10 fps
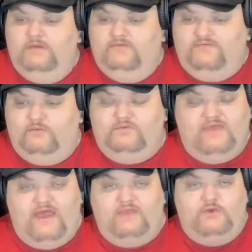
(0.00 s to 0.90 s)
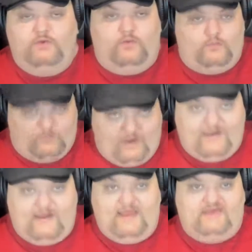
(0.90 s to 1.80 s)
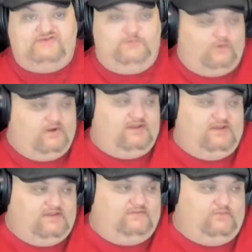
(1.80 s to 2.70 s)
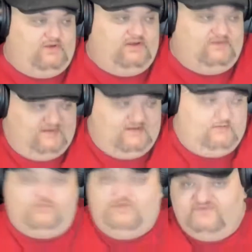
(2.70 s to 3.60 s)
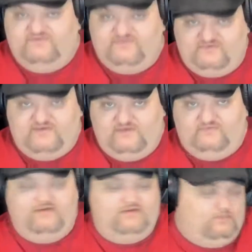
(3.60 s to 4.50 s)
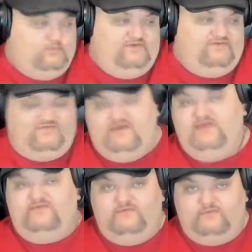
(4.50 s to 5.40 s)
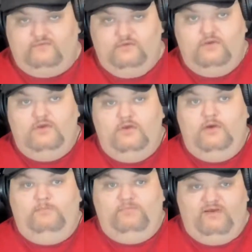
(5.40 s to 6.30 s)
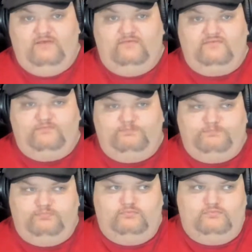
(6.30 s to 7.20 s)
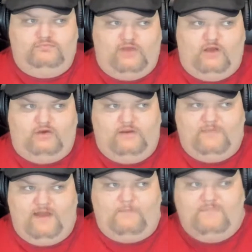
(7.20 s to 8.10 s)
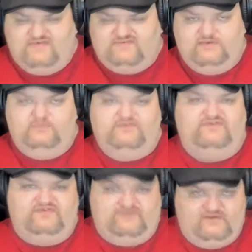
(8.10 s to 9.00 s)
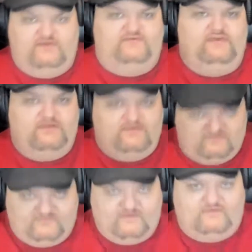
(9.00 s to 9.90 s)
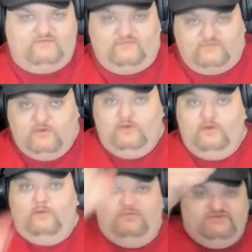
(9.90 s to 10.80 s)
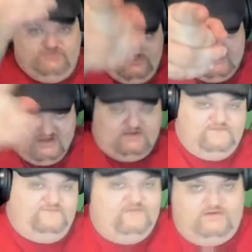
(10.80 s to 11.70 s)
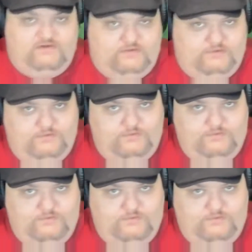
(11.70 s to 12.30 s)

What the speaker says: So yeah, you are right. Actually, what he did was disgusting. It was sexist, but talking about Missy was disgusting and sexist. But you did not defend her.